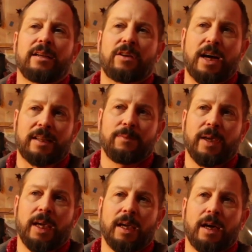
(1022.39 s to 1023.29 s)
to talk to
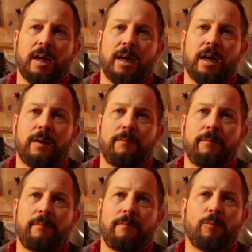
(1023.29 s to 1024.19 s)
me
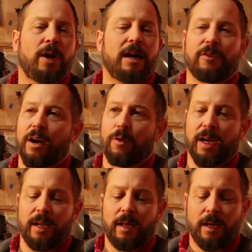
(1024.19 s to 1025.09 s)
whenever I
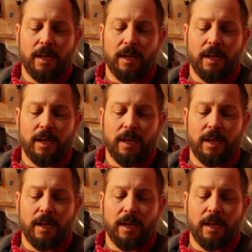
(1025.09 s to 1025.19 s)
wanted.